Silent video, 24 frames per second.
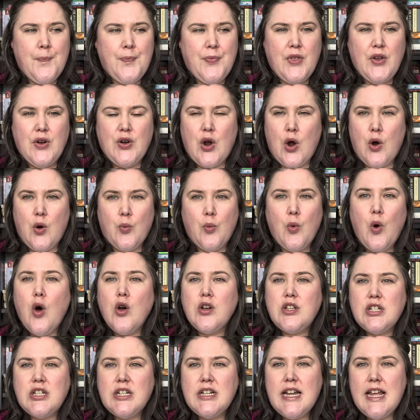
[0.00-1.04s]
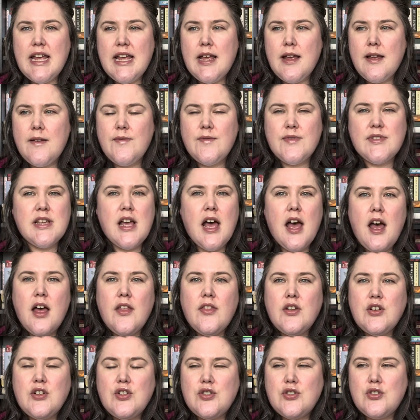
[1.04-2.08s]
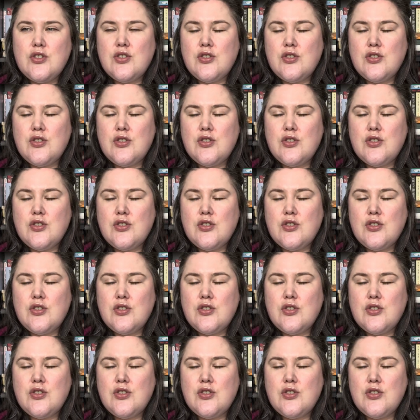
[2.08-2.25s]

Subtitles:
there are water nymphs, there's